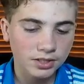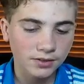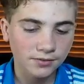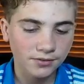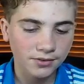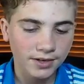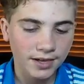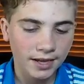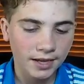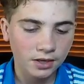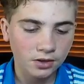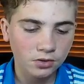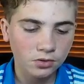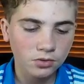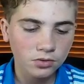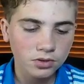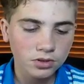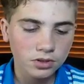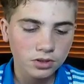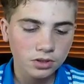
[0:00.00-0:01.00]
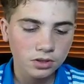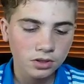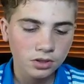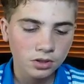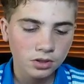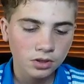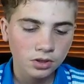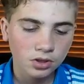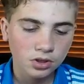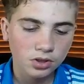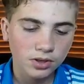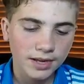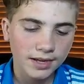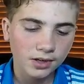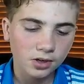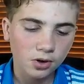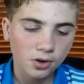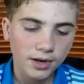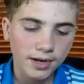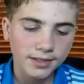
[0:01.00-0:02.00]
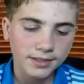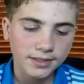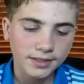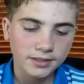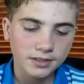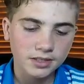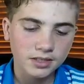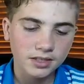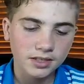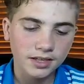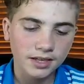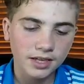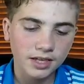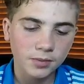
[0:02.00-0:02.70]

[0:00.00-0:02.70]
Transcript: at different angles. Unique high-density